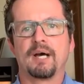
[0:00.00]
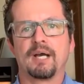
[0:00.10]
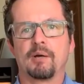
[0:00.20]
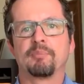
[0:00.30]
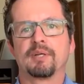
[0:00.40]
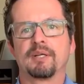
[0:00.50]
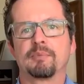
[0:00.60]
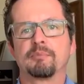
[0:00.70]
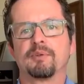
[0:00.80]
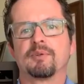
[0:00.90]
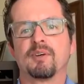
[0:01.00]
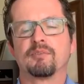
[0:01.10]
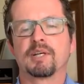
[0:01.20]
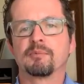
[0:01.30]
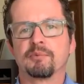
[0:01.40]
helping people
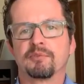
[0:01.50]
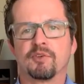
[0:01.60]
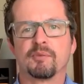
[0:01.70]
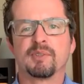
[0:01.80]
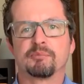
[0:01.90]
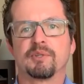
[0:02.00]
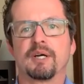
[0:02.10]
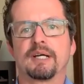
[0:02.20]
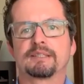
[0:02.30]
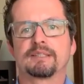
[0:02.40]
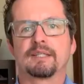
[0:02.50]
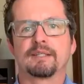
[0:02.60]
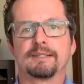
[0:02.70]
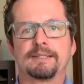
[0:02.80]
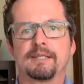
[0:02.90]
overcome their performance blocks, like
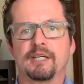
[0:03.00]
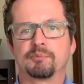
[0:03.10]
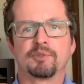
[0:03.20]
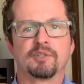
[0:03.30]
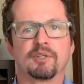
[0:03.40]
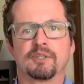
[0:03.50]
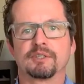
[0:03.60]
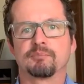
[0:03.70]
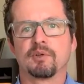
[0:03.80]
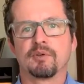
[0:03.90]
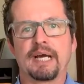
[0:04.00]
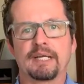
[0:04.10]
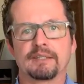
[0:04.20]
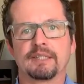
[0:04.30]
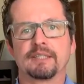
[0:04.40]
entrepreneurs, pro
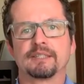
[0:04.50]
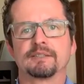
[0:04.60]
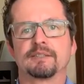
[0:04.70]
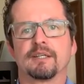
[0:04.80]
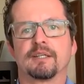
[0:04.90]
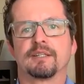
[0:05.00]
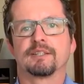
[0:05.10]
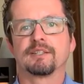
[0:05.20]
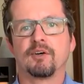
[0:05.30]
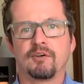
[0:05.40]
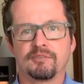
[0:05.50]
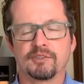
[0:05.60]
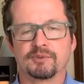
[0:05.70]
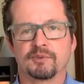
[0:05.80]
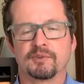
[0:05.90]
athletes,
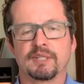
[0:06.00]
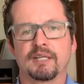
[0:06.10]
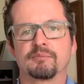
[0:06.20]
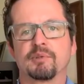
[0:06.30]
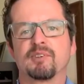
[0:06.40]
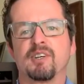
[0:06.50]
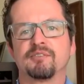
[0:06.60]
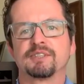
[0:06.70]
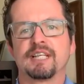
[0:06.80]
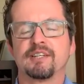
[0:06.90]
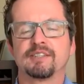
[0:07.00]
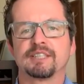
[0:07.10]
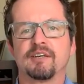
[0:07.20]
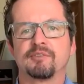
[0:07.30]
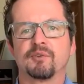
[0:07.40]
golfers. Work with a lot of pro golfers down here in
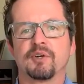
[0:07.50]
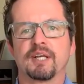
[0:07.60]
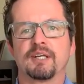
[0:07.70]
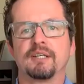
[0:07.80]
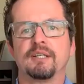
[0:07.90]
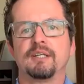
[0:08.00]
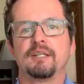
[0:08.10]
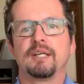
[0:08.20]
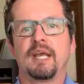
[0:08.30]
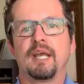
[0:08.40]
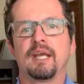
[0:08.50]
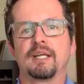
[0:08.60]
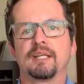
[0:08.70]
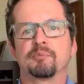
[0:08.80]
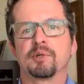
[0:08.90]
South Florida.
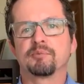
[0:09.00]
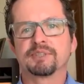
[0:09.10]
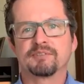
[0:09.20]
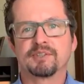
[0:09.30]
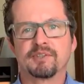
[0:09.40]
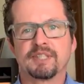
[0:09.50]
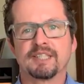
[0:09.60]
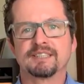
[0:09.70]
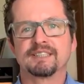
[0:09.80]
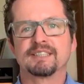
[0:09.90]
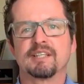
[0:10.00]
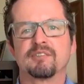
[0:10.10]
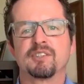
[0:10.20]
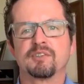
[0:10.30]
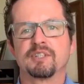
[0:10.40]
And the purpose of doing this is to give
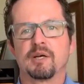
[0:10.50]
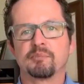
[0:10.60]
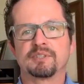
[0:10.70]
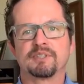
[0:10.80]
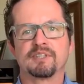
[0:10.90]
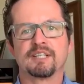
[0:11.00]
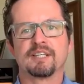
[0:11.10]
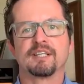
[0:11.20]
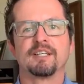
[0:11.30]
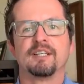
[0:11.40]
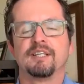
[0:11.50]
you an opportunity